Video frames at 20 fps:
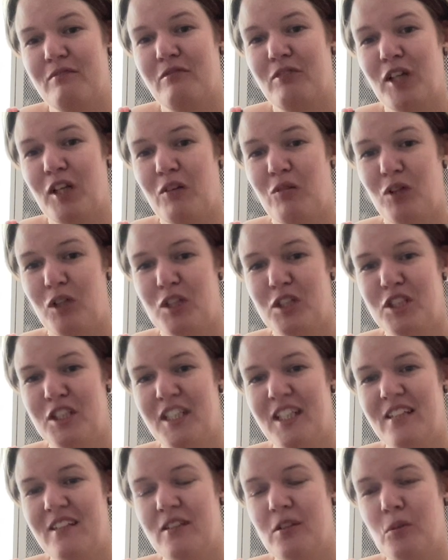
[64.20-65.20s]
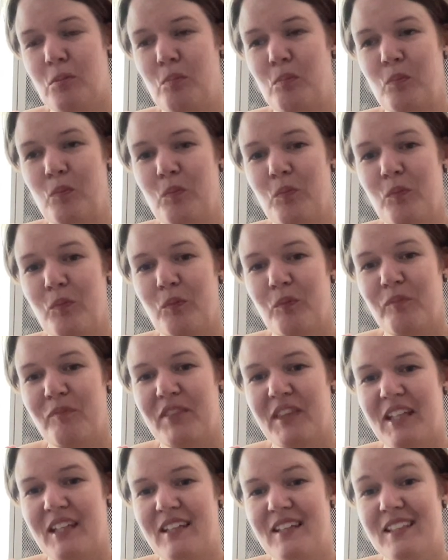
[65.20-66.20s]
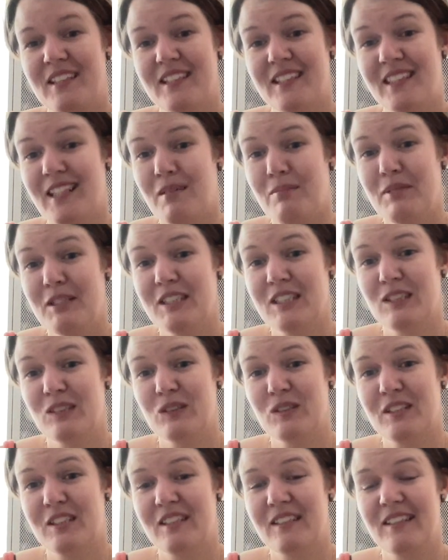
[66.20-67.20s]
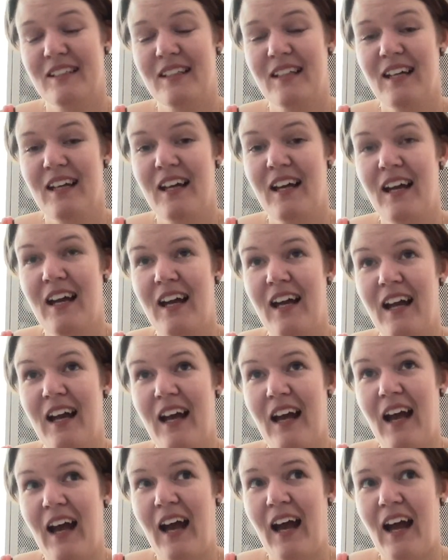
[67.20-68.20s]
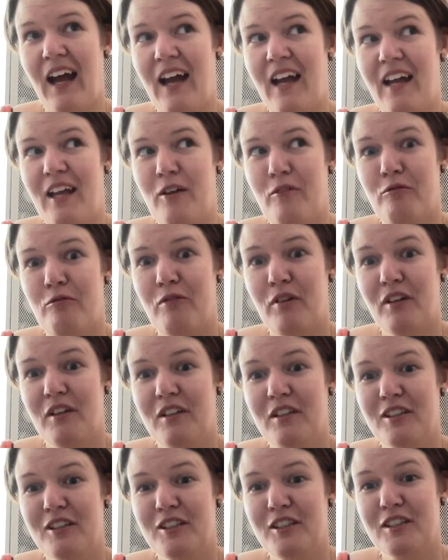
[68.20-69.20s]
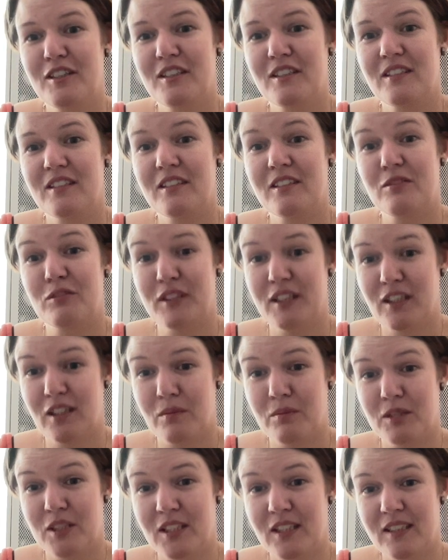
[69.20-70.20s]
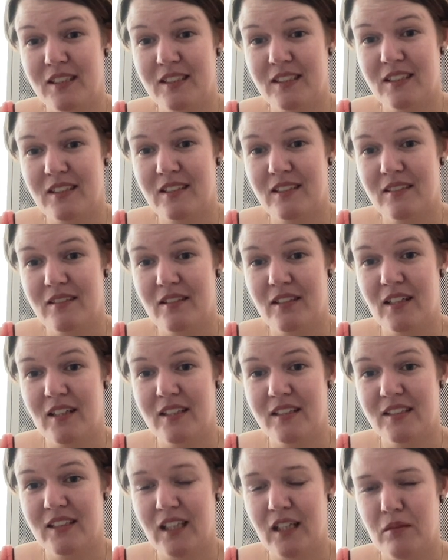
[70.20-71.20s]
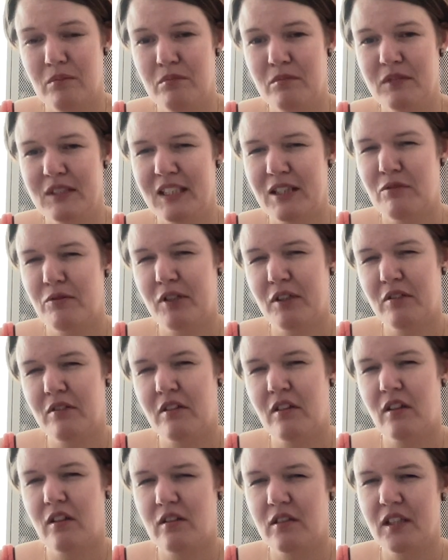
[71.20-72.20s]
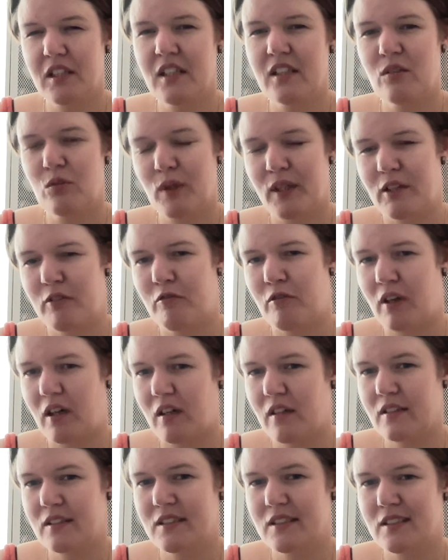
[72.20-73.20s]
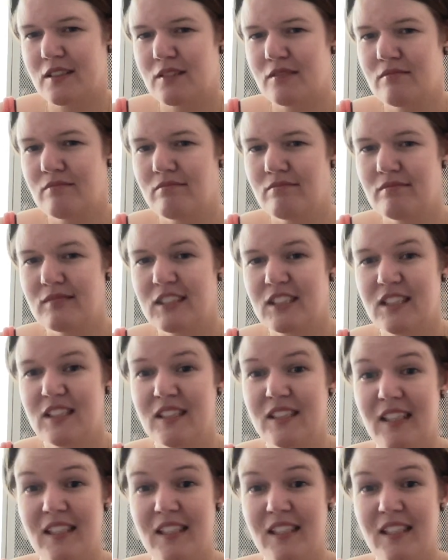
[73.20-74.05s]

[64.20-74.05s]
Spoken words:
fun watching this episode. I finished 3 objects last time. They were already quite far, so it's